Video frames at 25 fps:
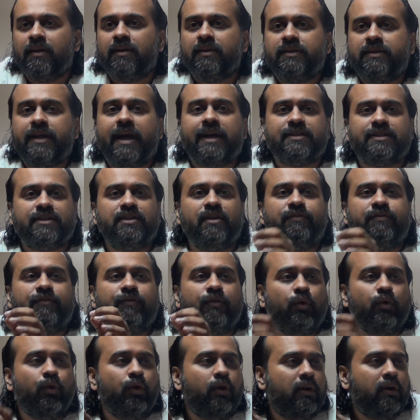That's the
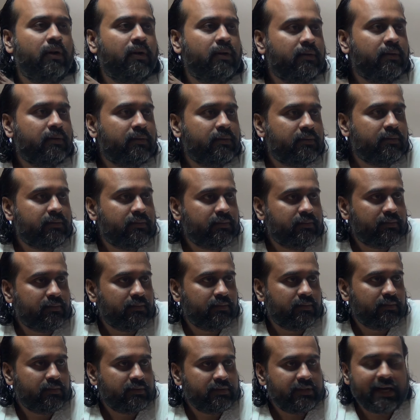fool.
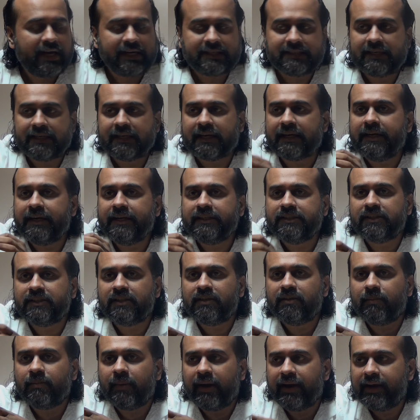That's the
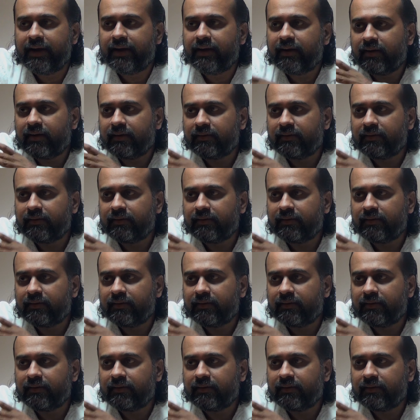conditioned mind.